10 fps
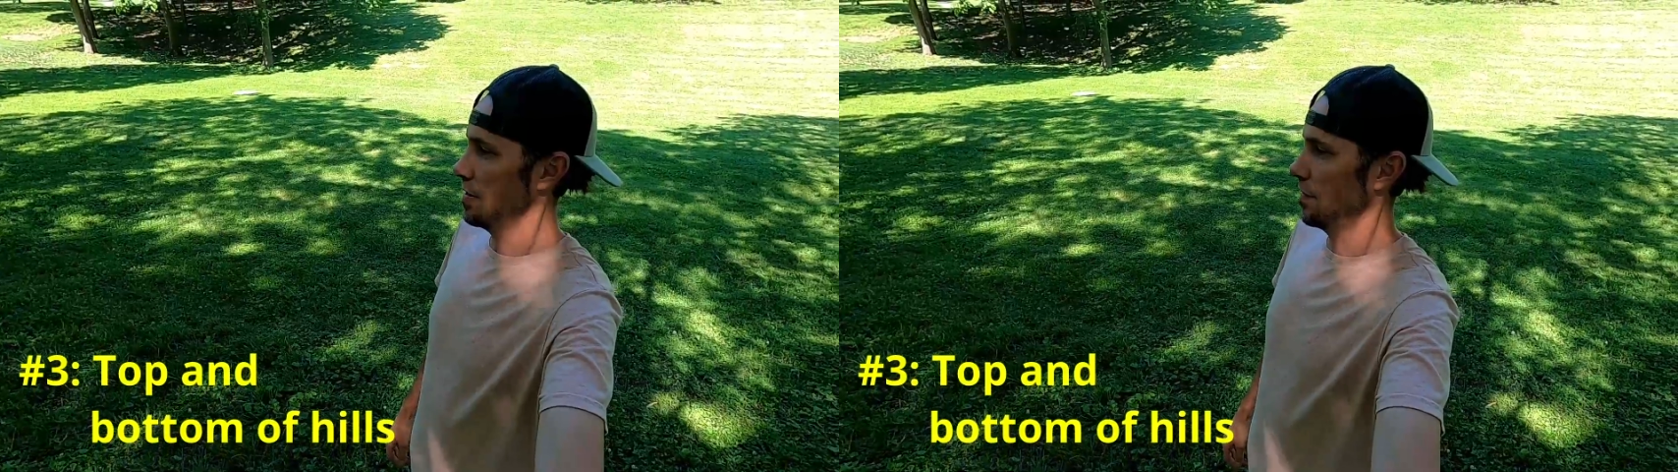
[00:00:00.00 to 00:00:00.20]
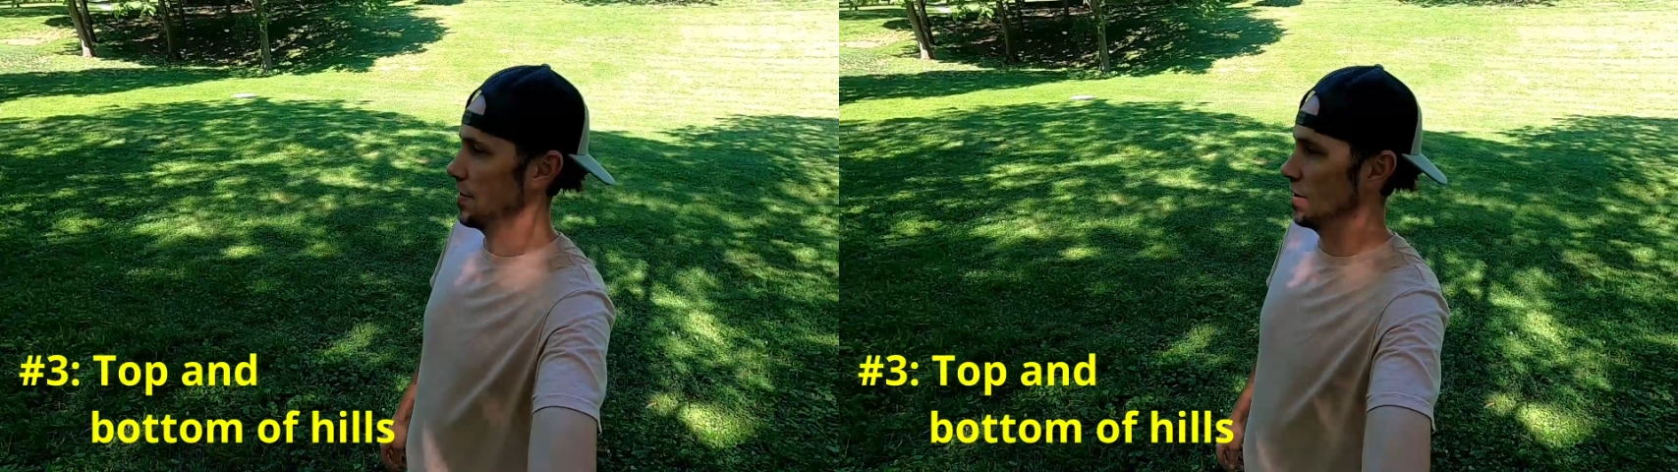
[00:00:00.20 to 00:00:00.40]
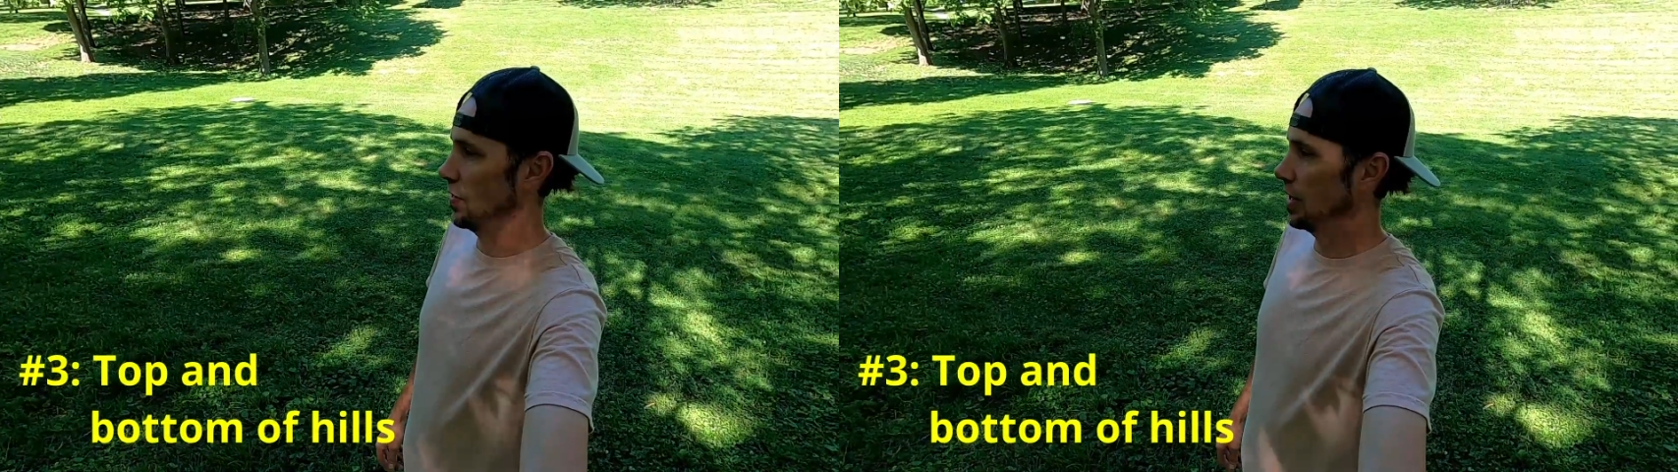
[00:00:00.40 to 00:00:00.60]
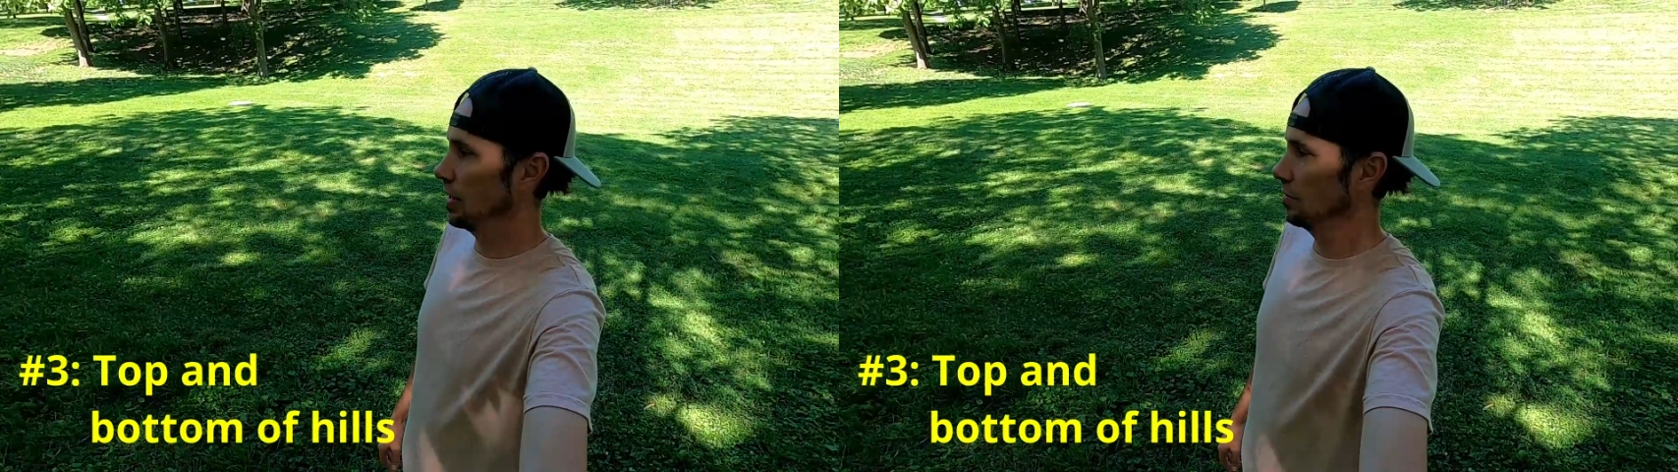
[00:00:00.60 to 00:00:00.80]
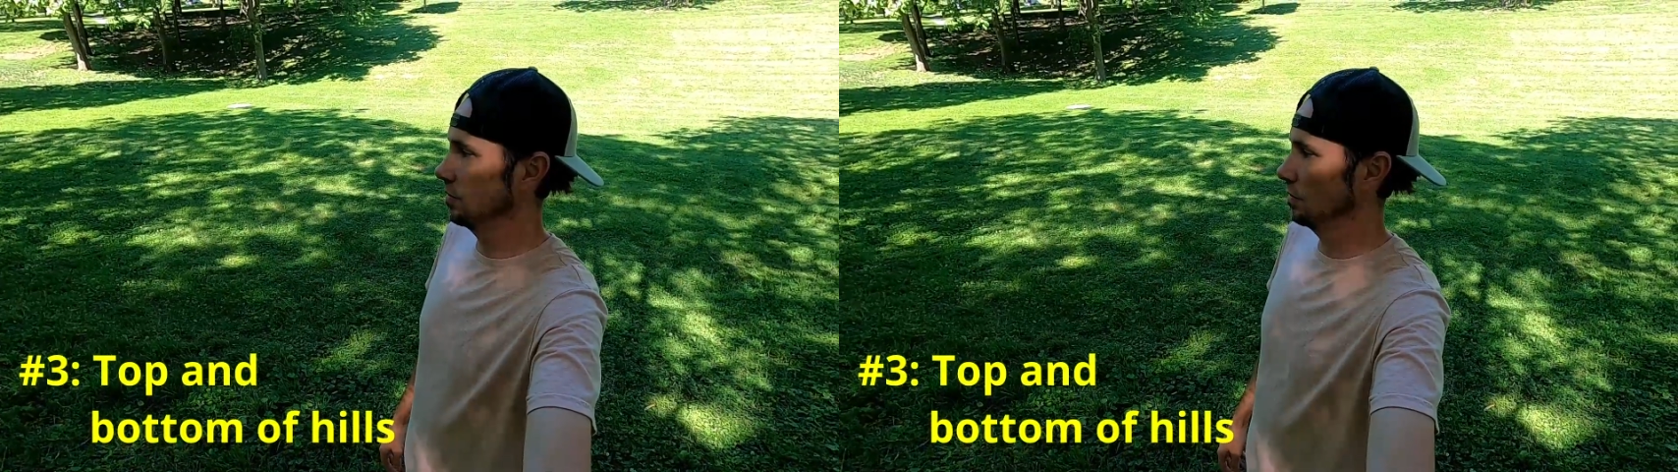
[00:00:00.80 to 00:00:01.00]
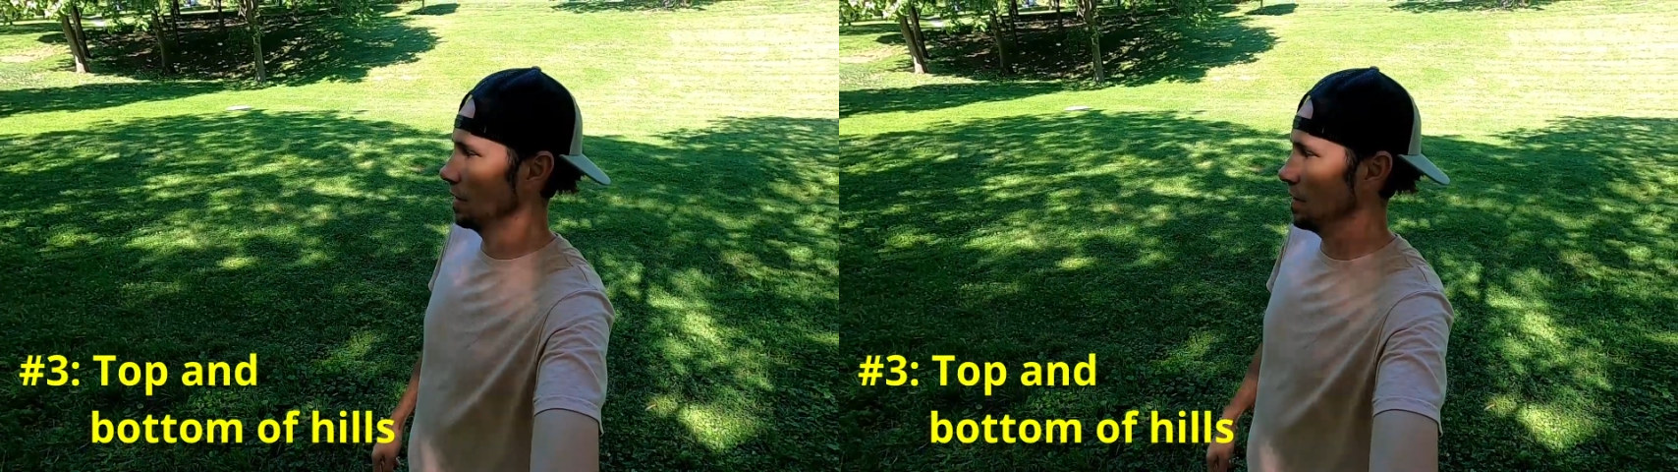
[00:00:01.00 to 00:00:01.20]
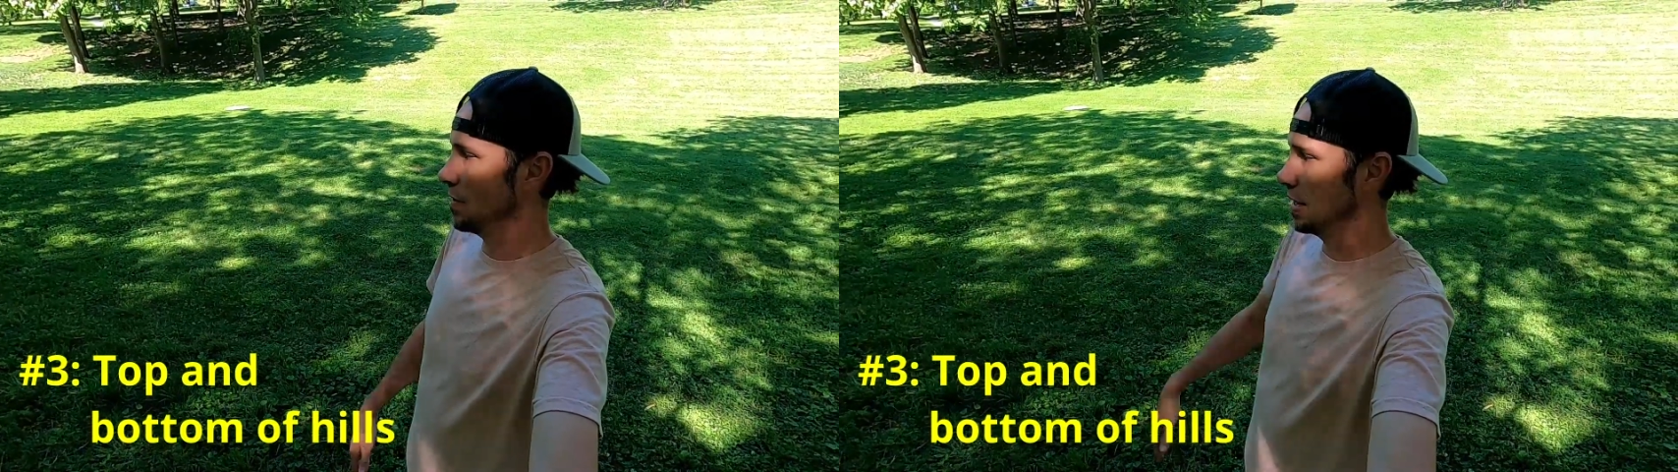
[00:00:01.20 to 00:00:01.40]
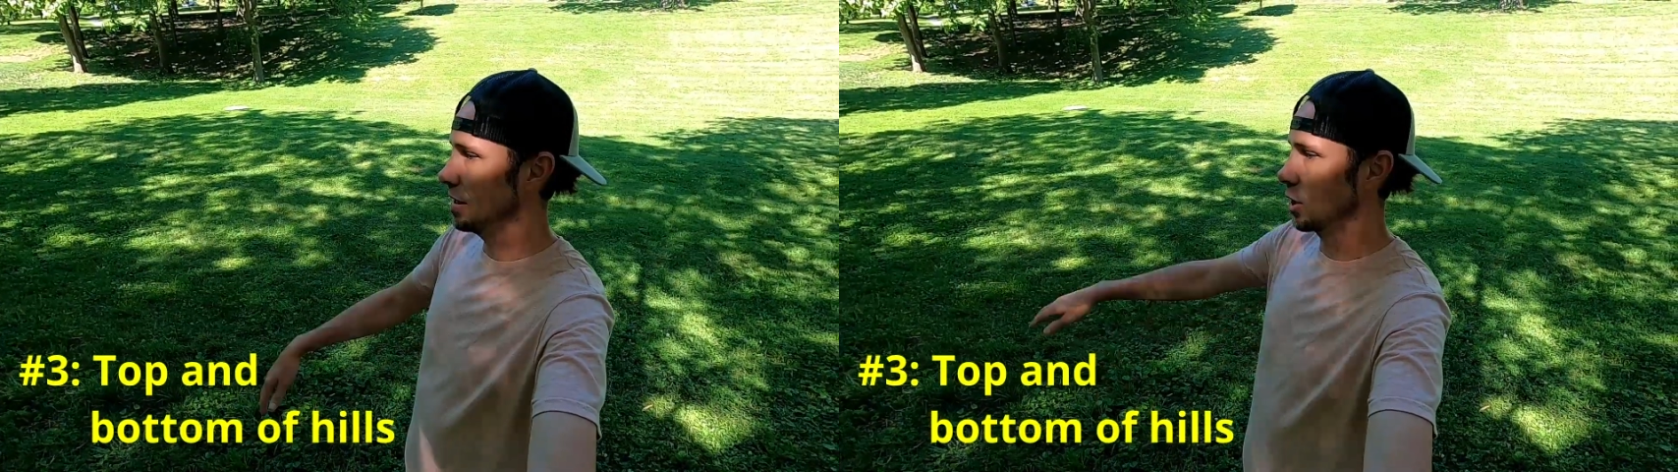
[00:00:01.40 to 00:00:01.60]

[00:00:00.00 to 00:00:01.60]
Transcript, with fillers: I found that I find